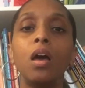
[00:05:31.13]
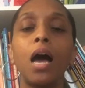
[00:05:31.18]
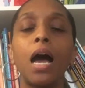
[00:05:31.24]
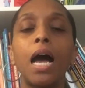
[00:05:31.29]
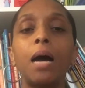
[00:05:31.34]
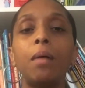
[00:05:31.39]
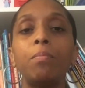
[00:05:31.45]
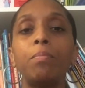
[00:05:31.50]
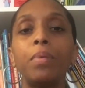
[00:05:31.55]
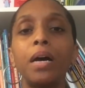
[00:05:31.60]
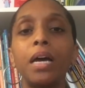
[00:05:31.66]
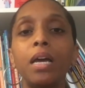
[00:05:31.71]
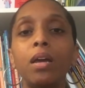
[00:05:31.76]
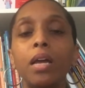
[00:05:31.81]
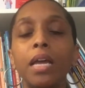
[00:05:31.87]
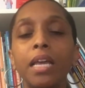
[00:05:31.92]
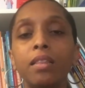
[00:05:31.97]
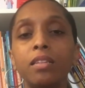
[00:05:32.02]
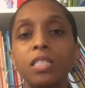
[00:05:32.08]
But
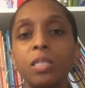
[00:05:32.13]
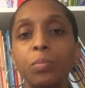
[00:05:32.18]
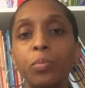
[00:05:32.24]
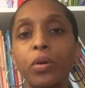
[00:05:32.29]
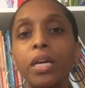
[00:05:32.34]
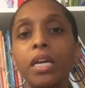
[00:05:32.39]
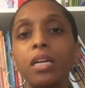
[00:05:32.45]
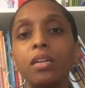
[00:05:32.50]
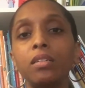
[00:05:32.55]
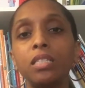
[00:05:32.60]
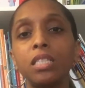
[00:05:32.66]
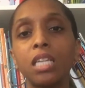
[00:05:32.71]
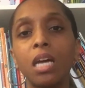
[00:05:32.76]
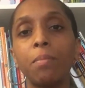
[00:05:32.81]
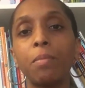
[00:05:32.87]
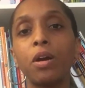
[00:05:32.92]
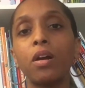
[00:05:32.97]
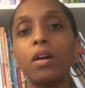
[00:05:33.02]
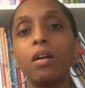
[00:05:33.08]
in the spring,
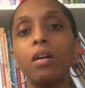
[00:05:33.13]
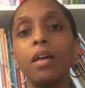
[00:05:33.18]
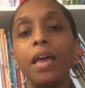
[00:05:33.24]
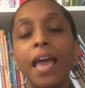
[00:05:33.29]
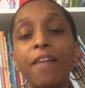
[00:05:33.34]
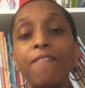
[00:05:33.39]
summer,